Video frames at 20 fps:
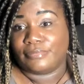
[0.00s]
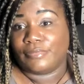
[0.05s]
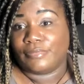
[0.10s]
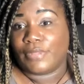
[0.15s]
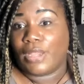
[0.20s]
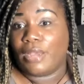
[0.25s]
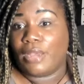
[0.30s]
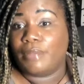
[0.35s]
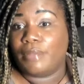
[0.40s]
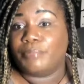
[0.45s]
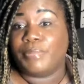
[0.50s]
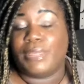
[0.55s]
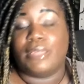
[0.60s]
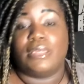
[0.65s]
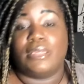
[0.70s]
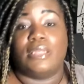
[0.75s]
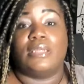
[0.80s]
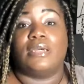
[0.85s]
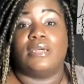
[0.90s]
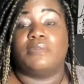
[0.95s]
I'm
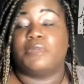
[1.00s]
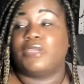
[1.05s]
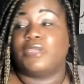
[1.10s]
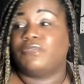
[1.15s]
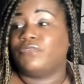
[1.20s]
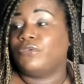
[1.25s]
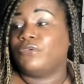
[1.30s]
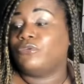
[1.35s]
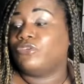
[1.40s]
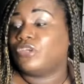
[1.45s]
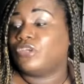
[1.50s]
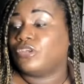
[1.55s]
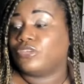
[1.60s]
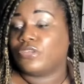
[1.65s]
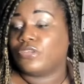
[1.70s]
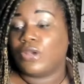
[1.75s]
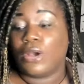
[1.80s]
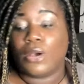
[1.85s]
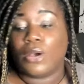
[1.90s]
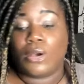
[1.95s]
picking up, if you
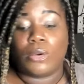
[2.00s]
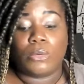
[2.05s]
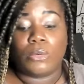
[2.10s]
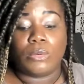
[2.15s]
just hold